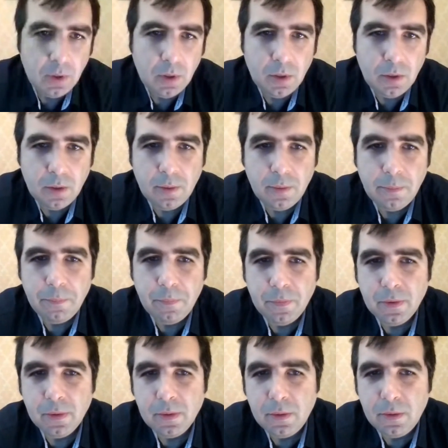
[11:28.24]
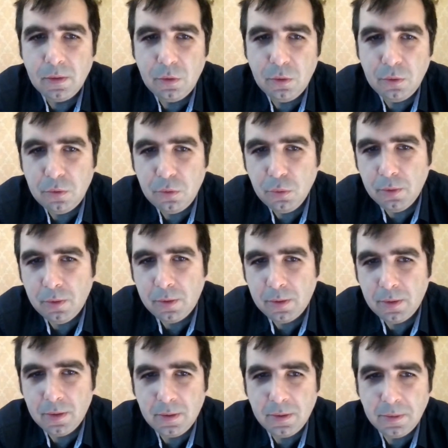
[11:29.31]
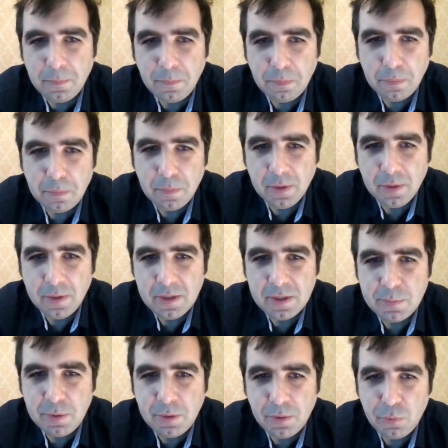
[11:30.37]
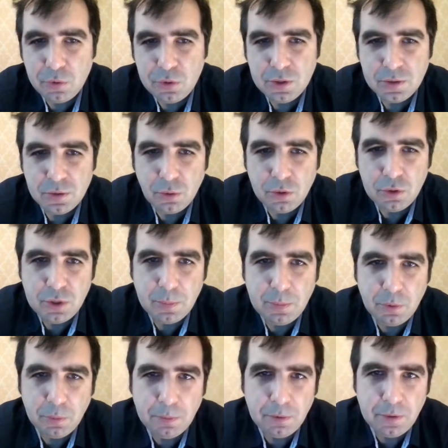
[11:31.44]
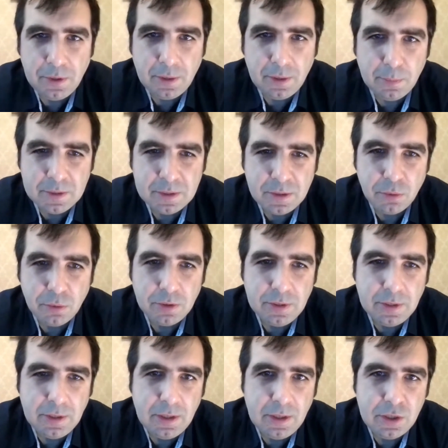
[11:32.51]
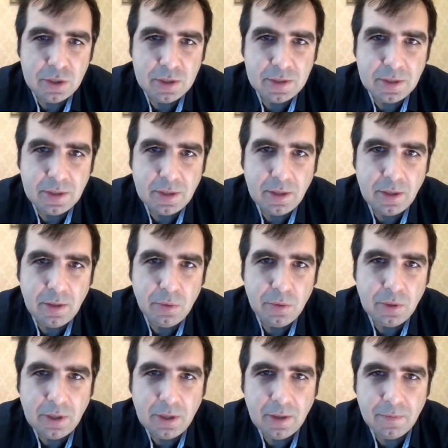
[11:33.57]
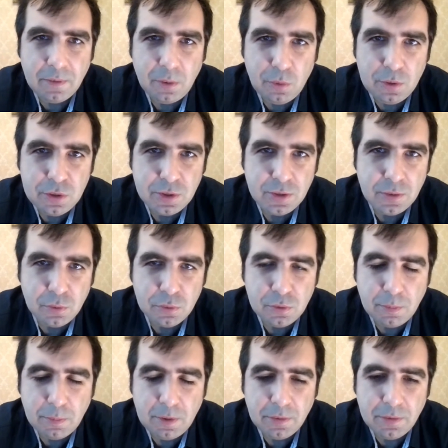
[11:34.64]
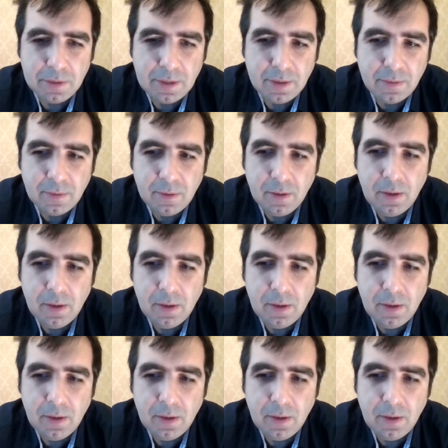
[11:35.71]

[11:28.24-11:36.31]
You are an expert which is knowledgeable on Bulgarian-Macedonian relations, and I have a question also about that.